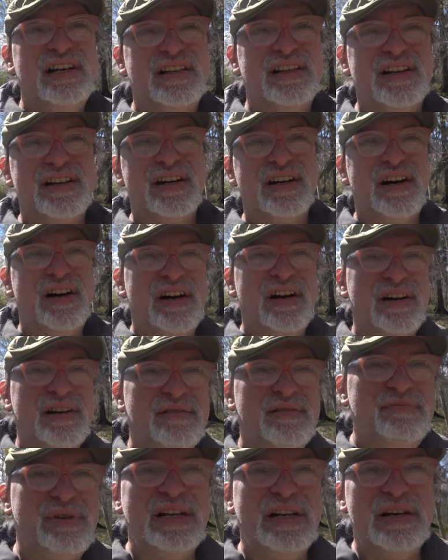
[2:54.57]
that
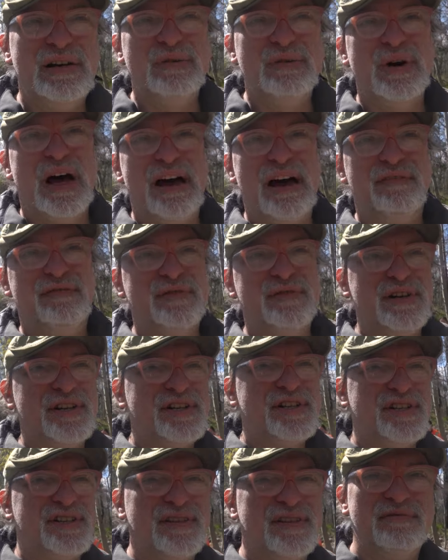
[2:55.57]
are below
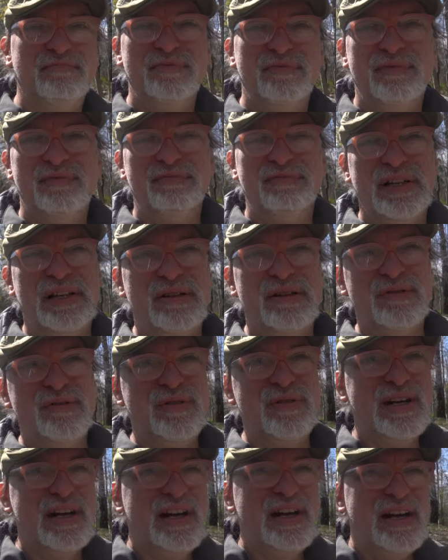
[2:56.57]
average,
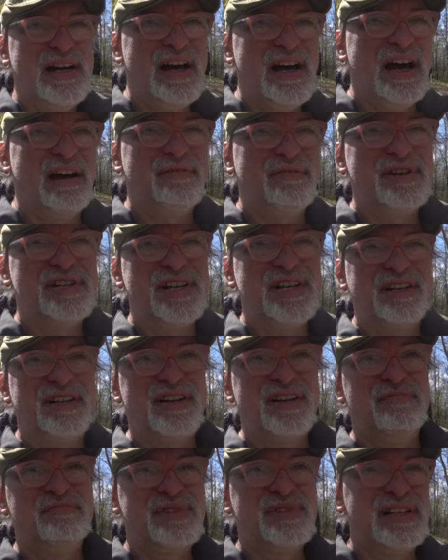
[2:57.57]
below average
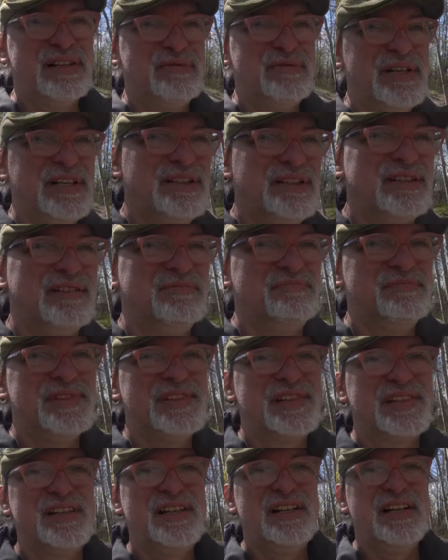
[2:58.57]
incomes, low
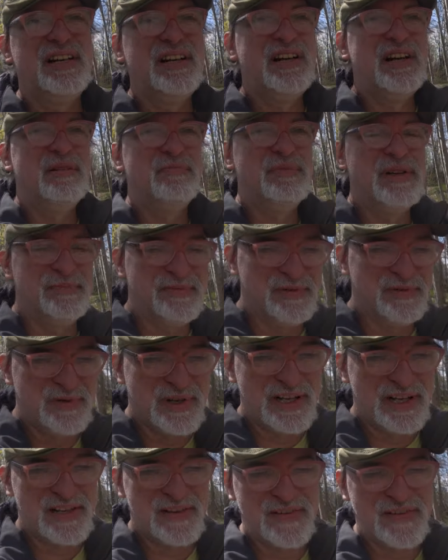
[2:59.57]
incomes, people
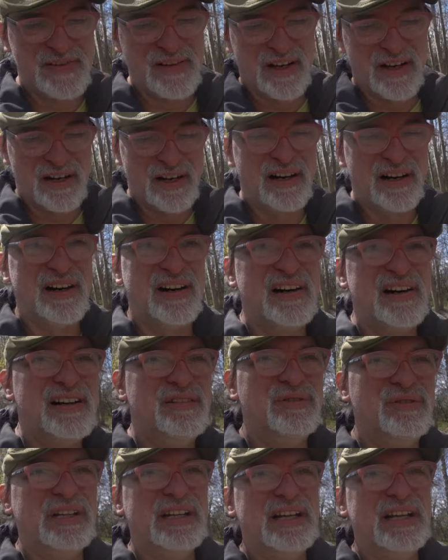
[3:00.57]
with uh, who